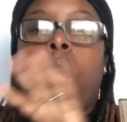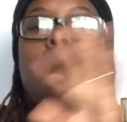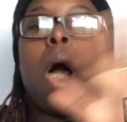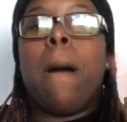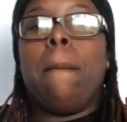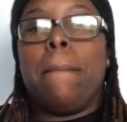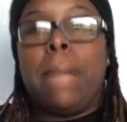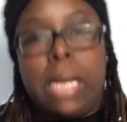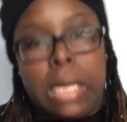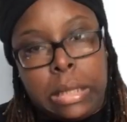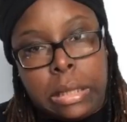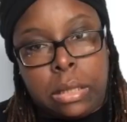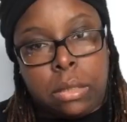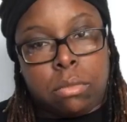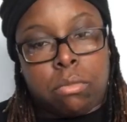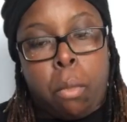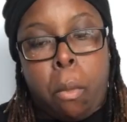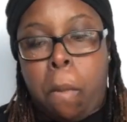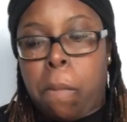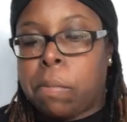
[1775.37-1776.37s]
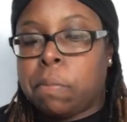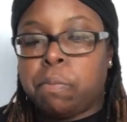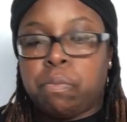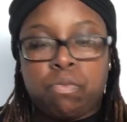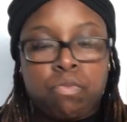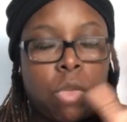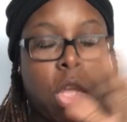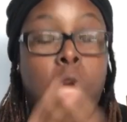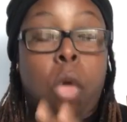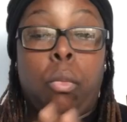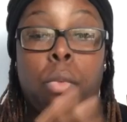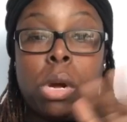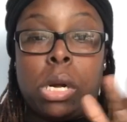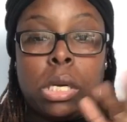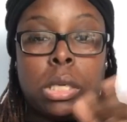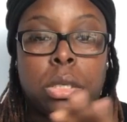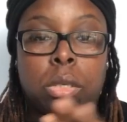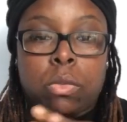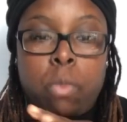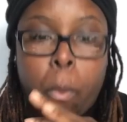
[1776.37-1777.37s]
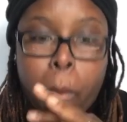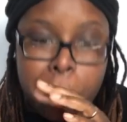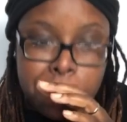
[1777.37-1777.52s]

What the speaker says: amazing, it was.